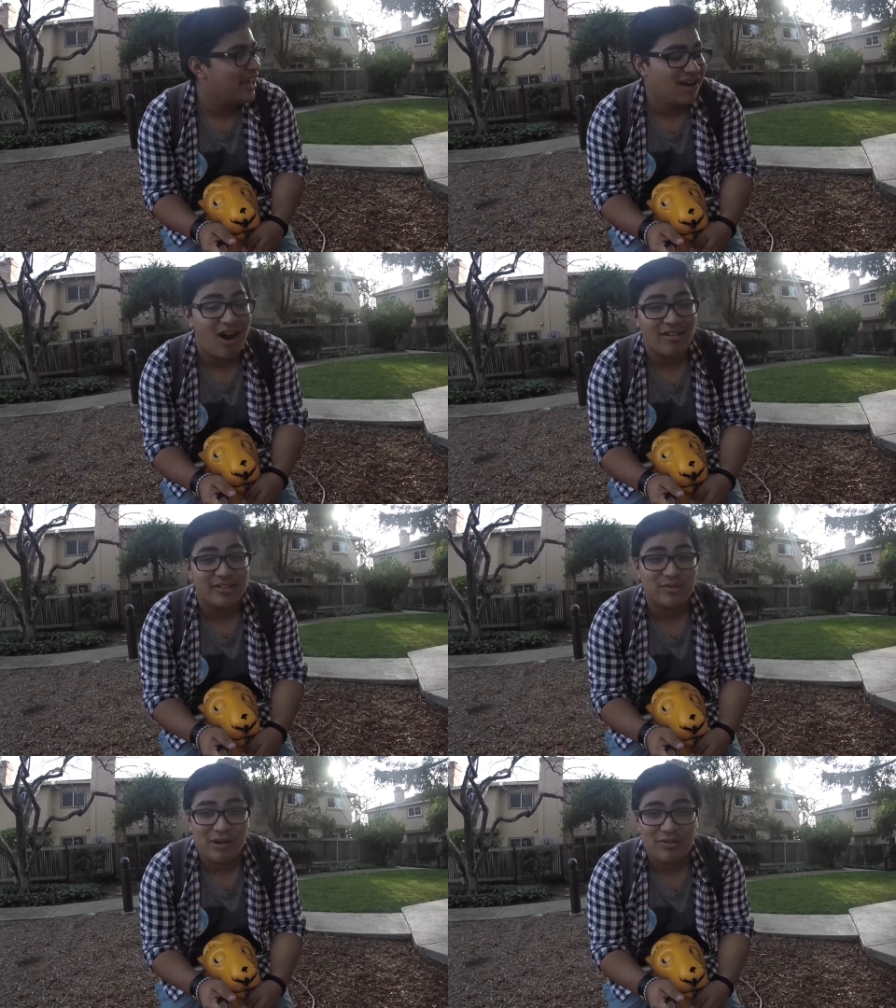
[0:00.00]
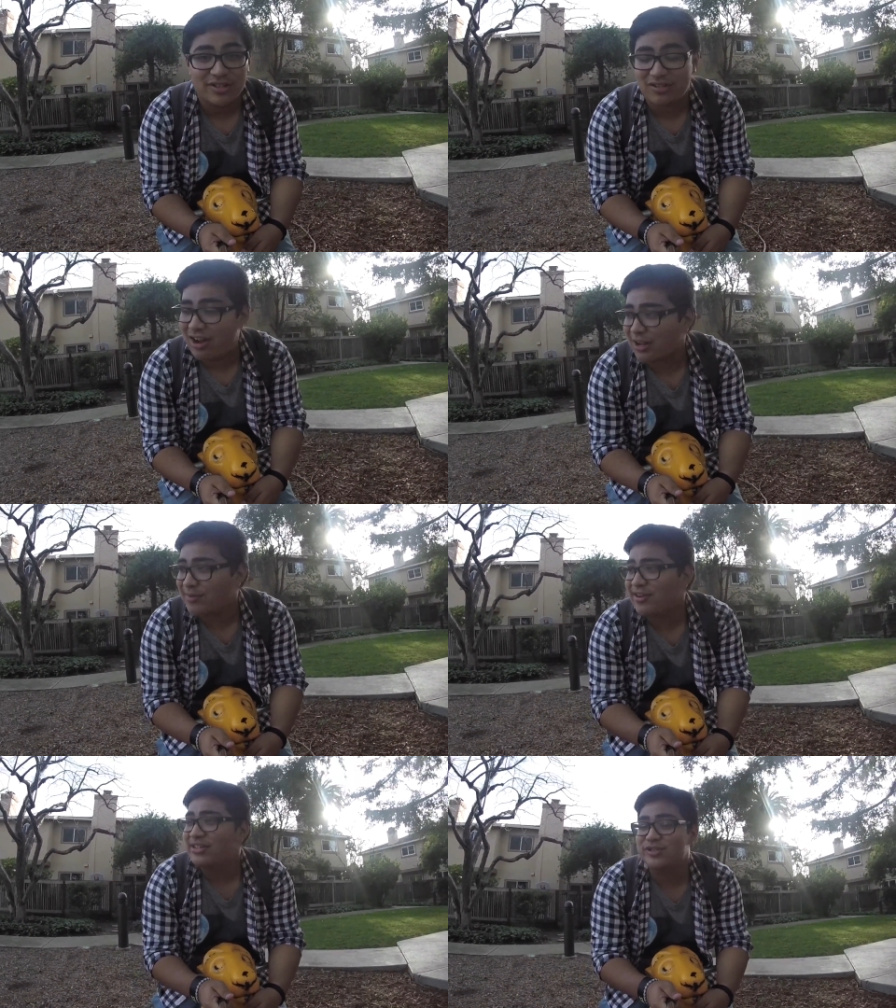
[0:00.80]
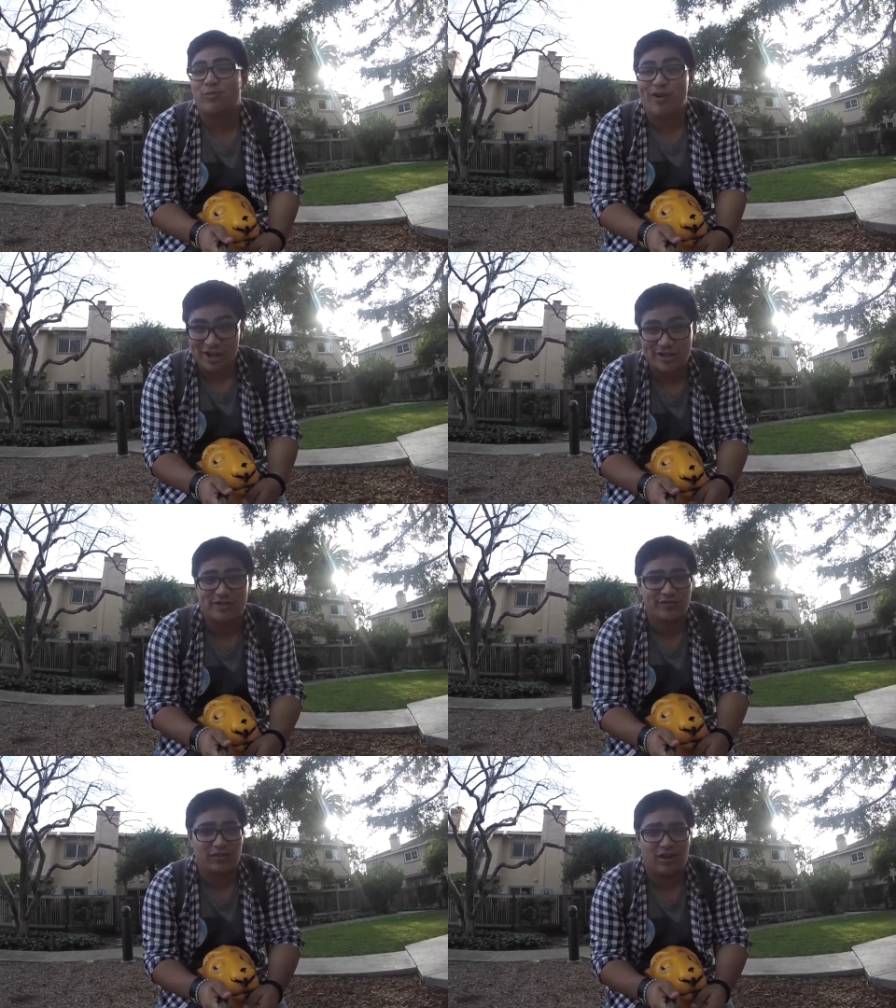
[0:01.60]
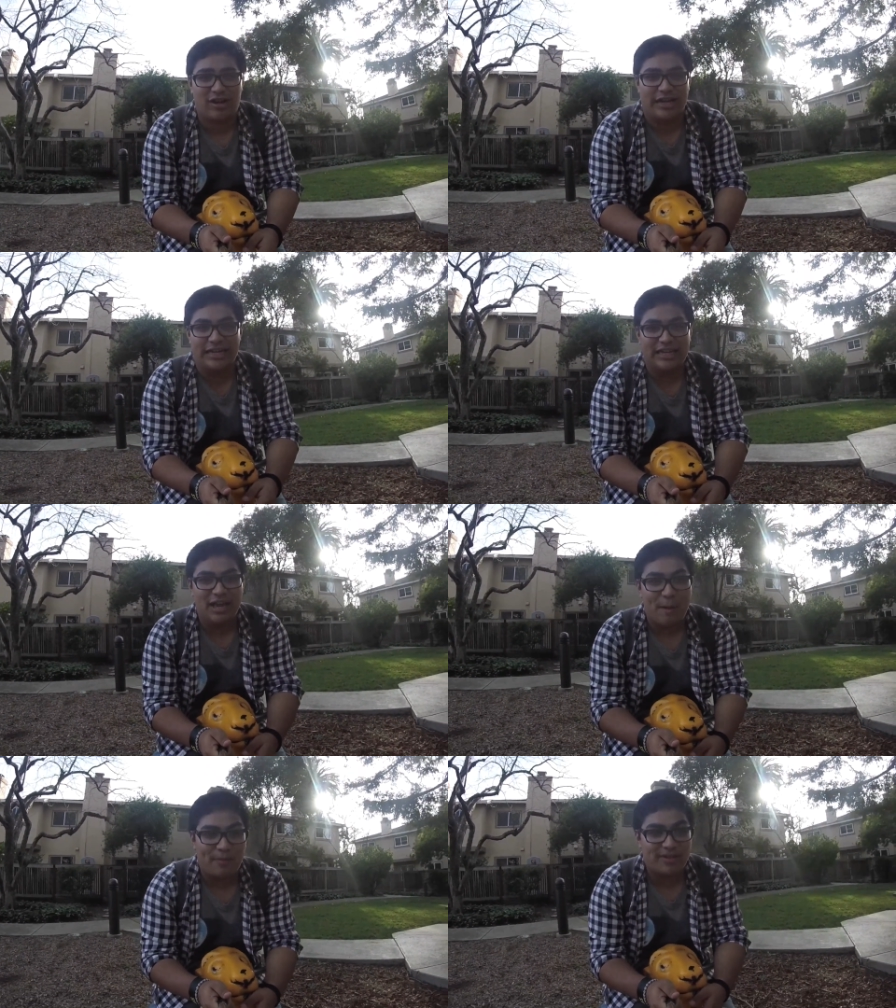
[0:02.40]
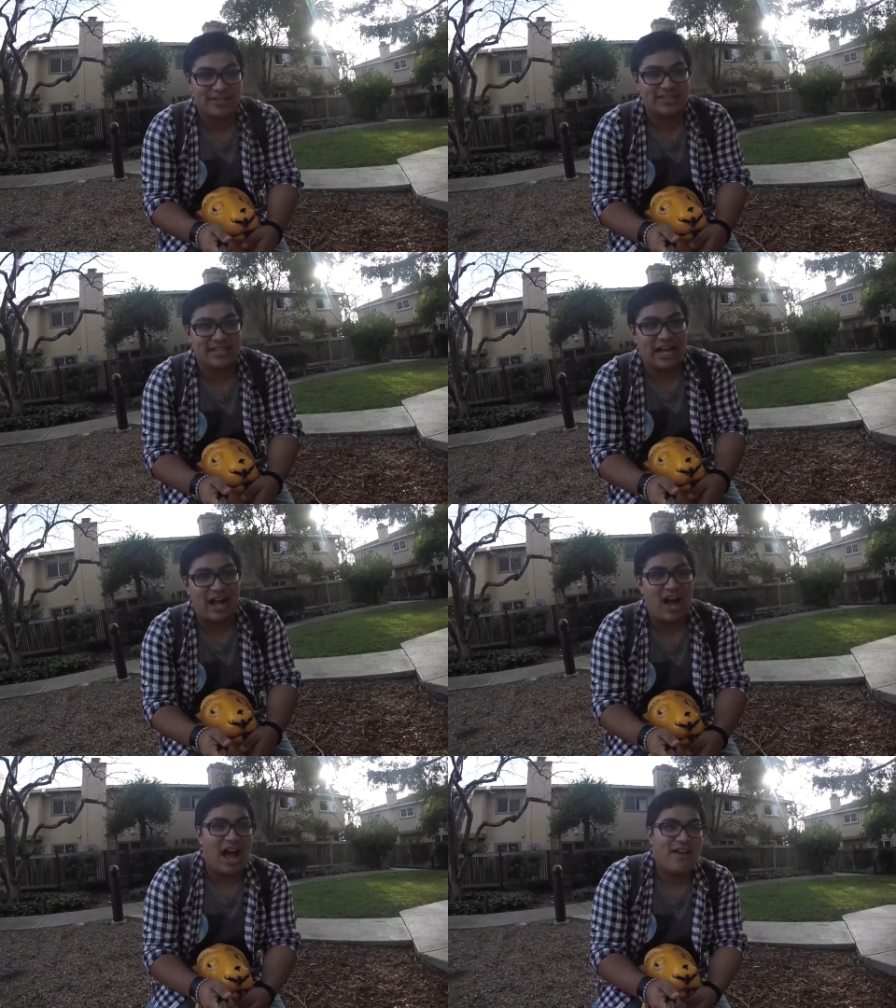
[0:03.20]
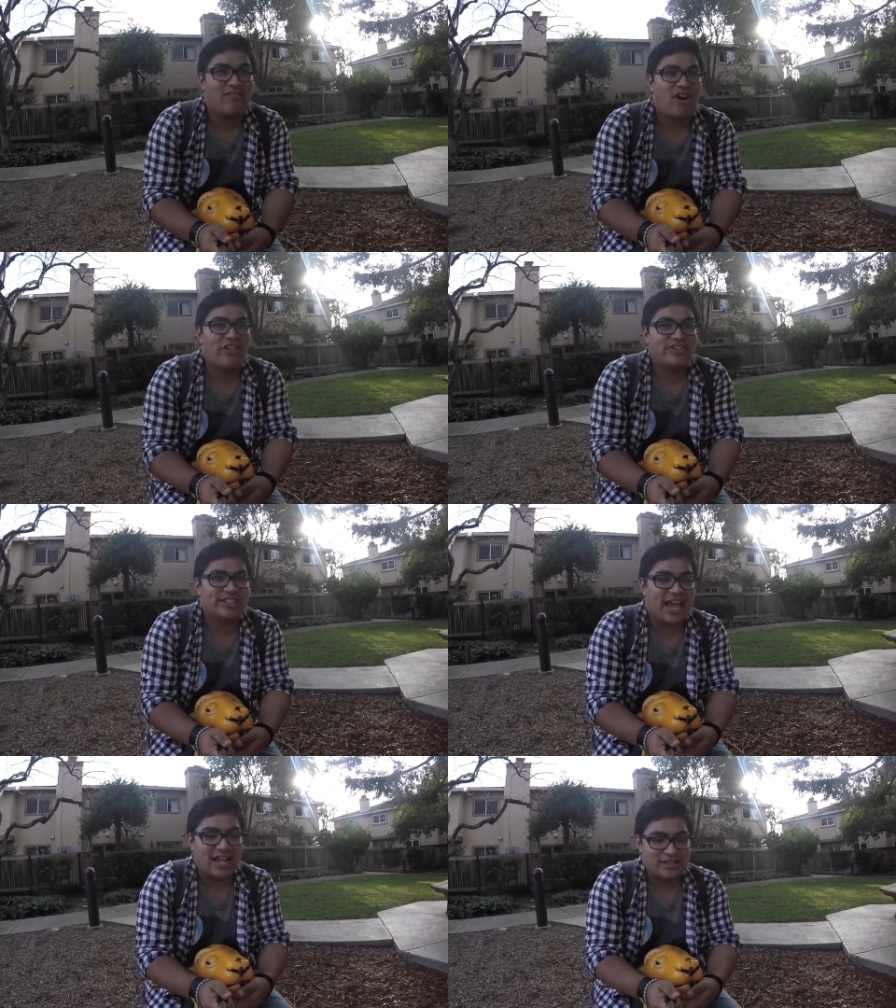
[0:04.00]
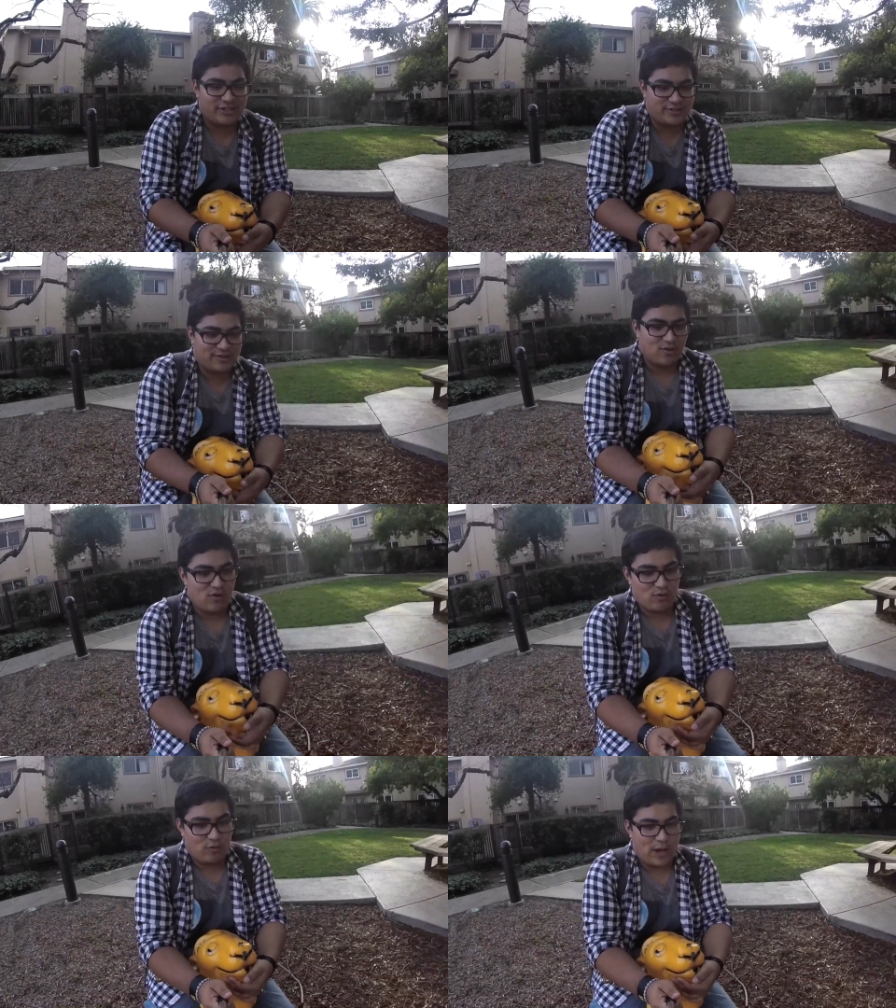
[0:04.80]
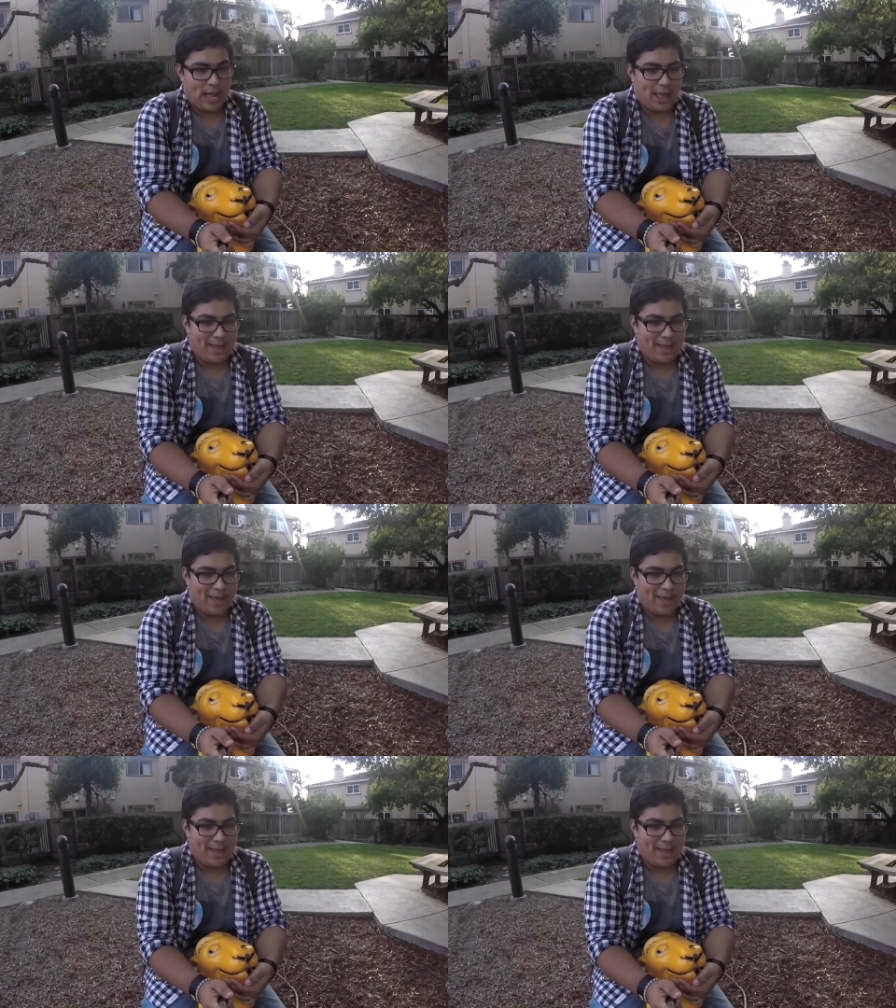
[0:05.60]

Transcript: And honestly, what I want to talk about is why you should vlog. Because I've honestly had so